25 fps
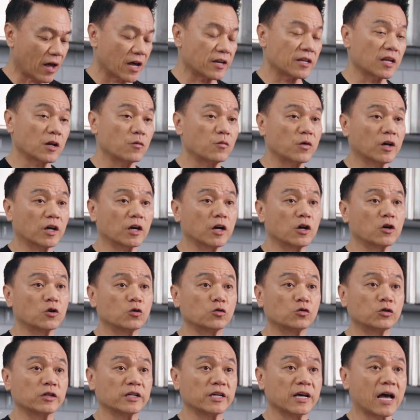and then we're gonna
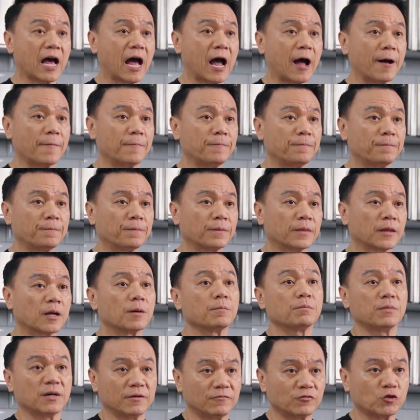do the
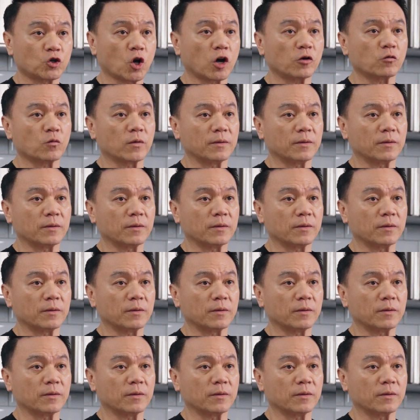beef short